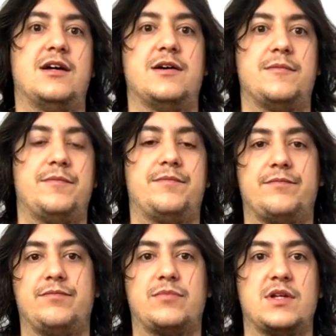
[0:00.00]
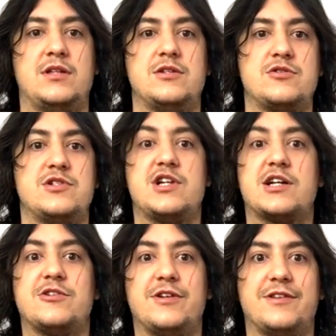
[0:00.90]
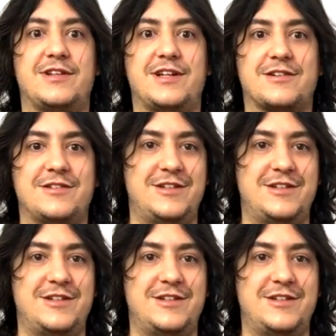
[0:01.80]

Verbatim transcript: um, in the trajectory of the lick.